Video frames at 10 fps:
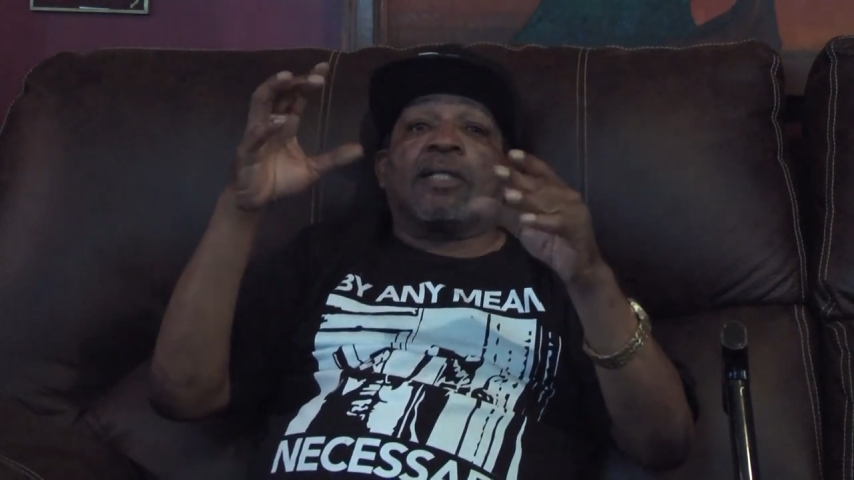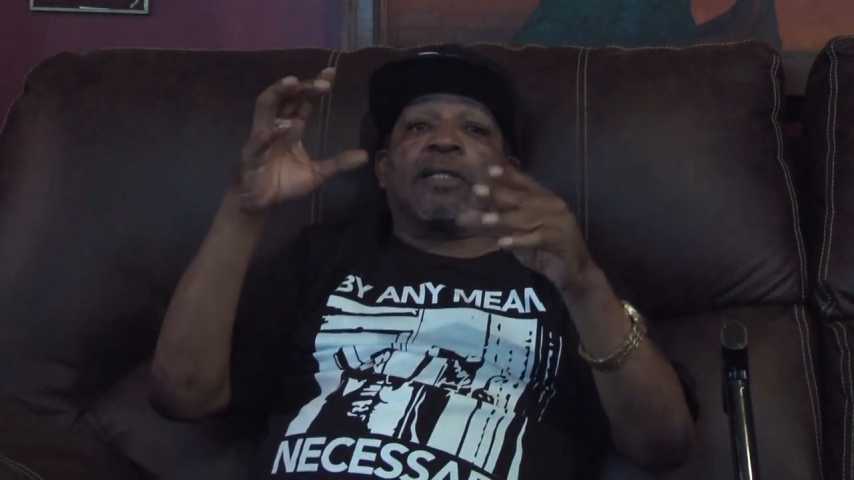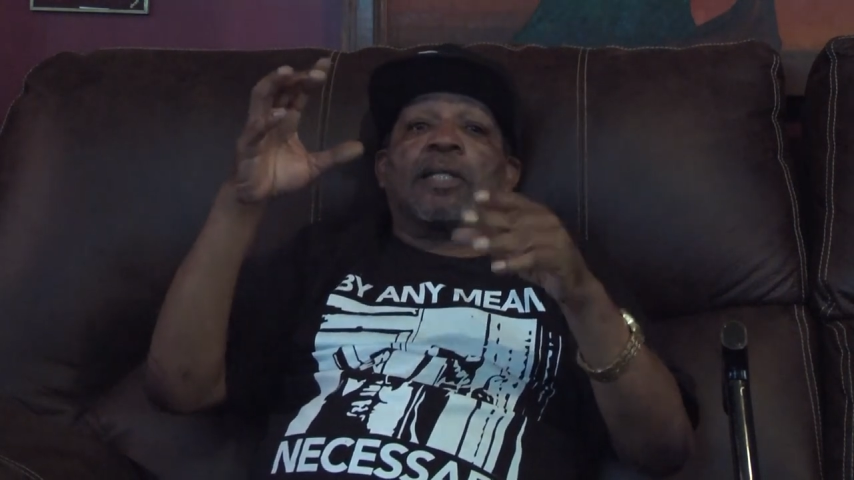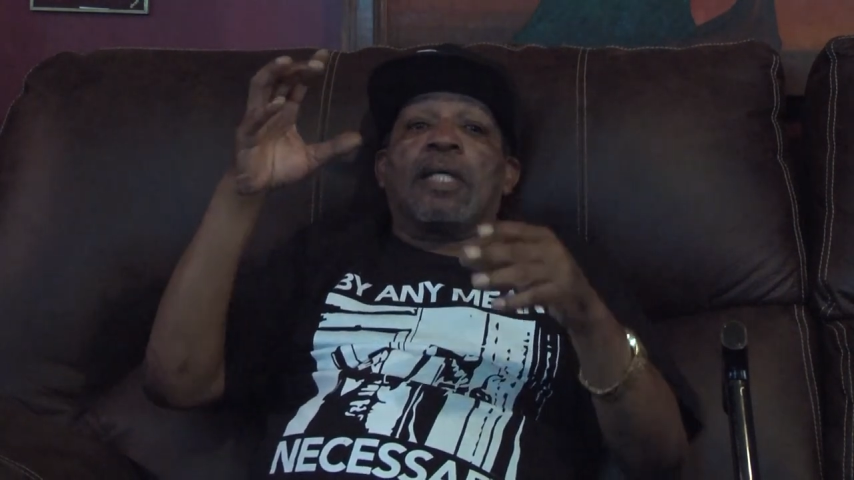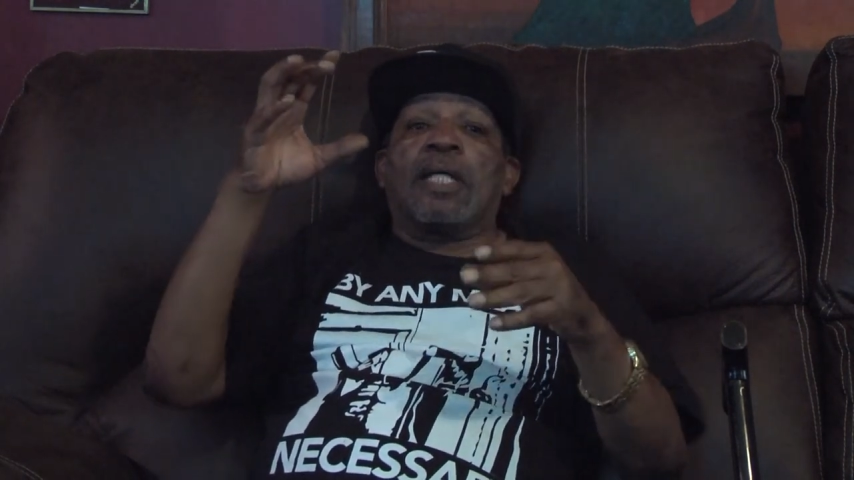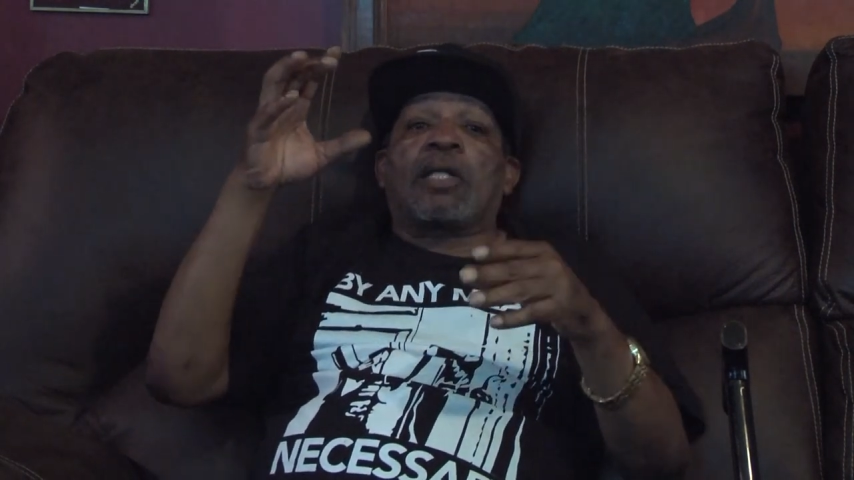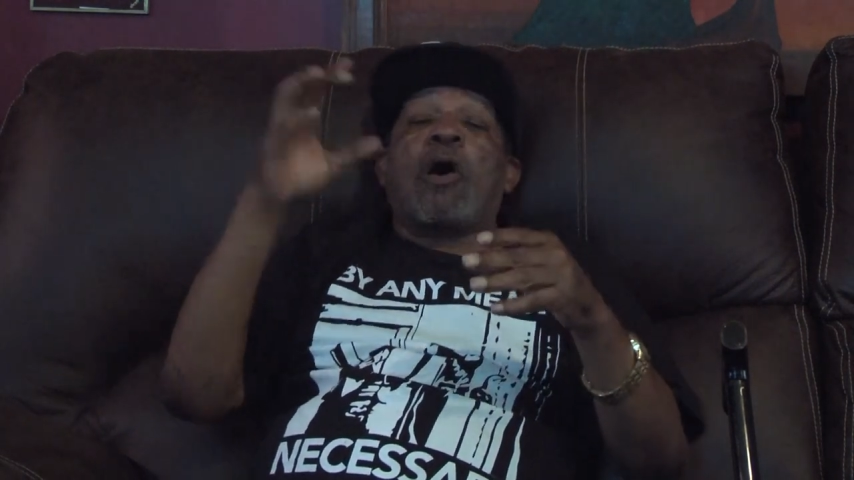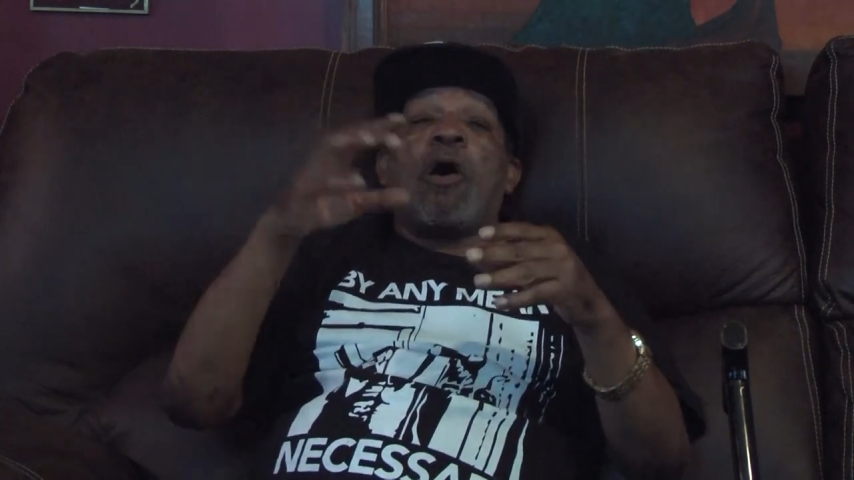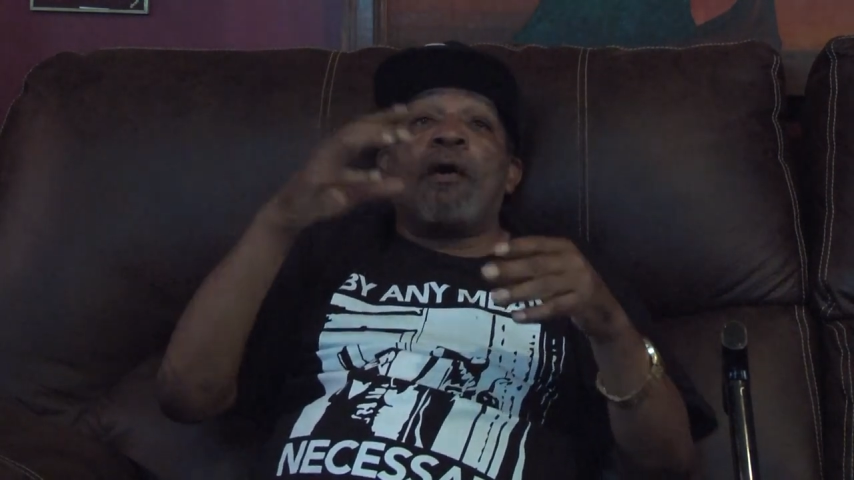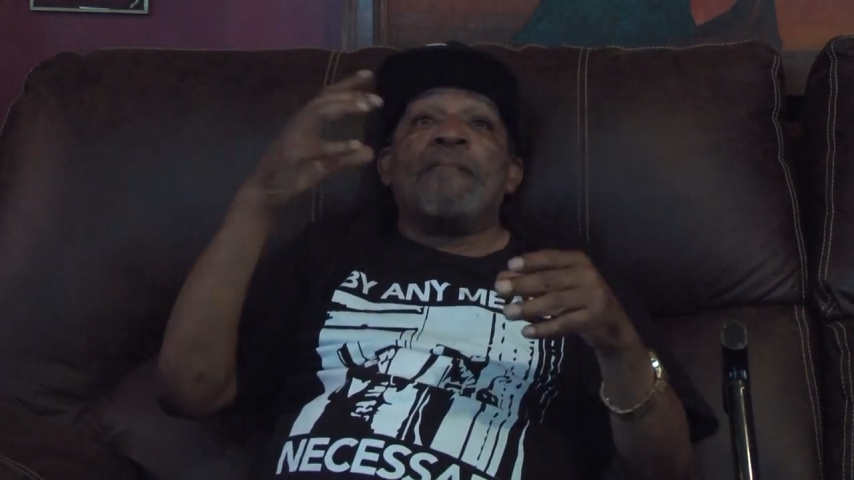and
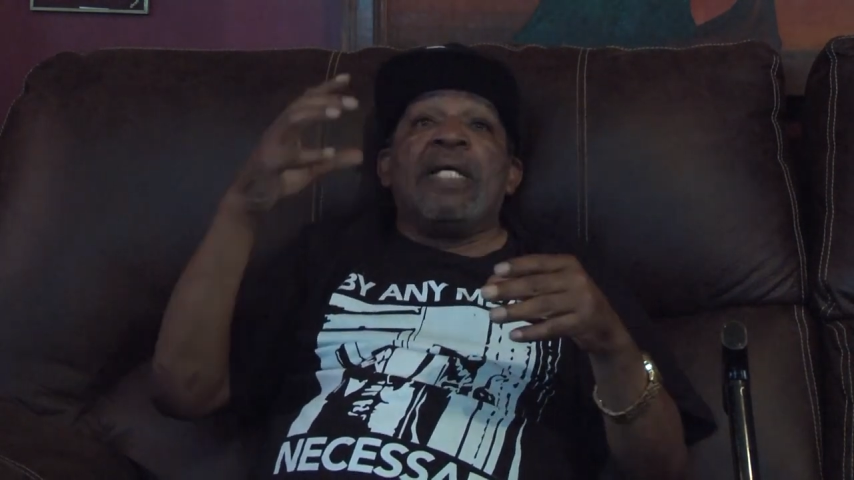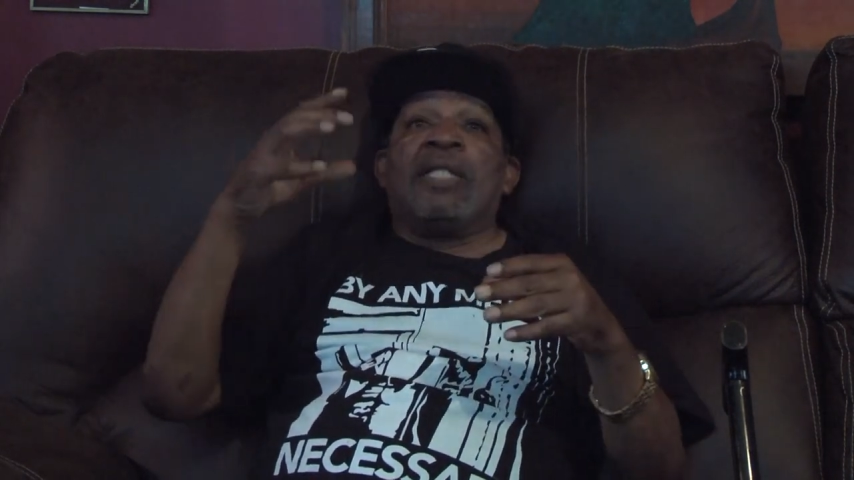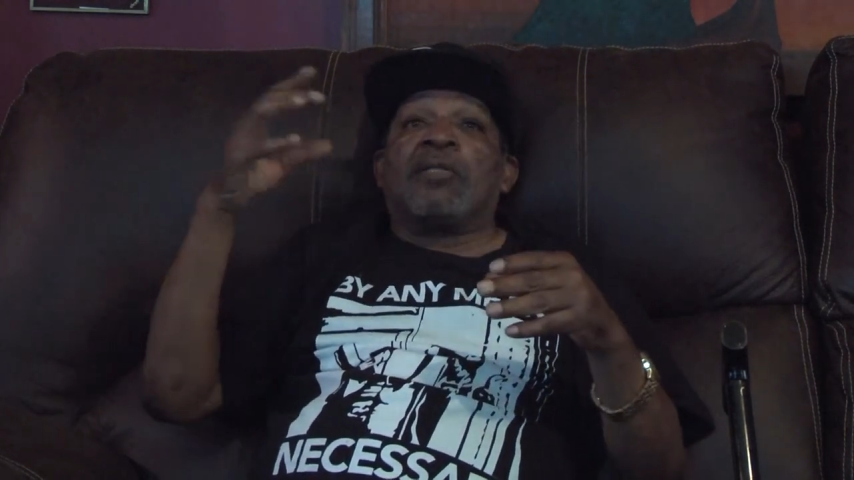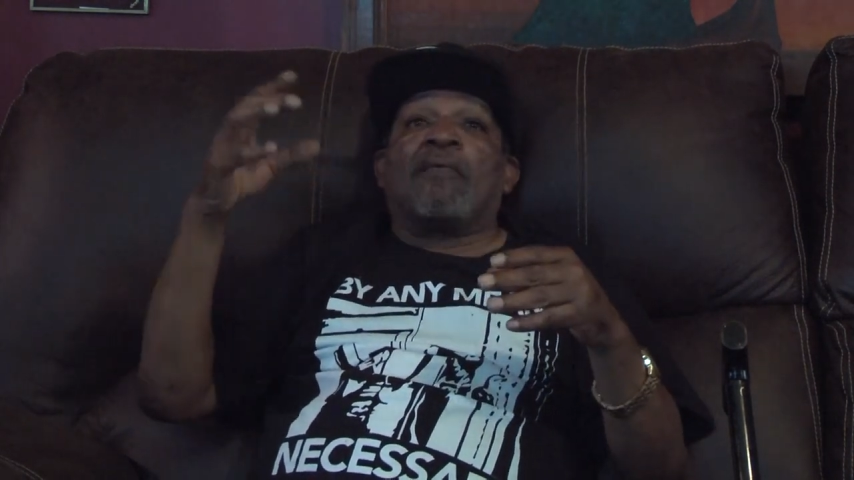call meetings